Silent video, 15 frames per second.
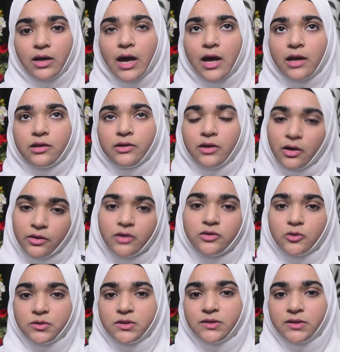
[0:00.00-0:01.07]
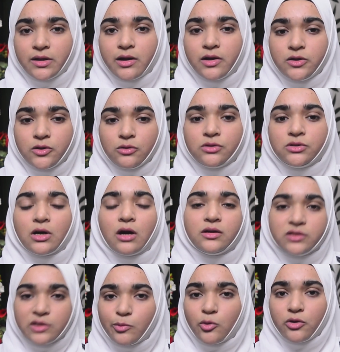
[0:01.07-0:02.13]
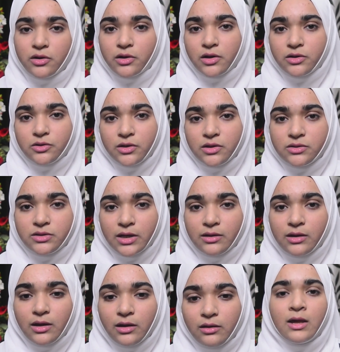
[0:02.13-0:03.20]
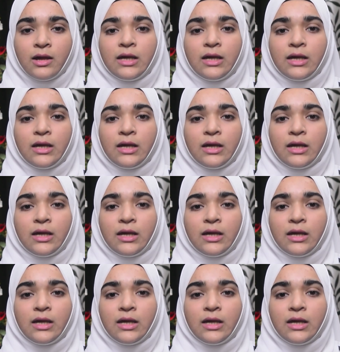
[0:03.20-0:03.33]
and the other sources that I used are subordinate to this technique.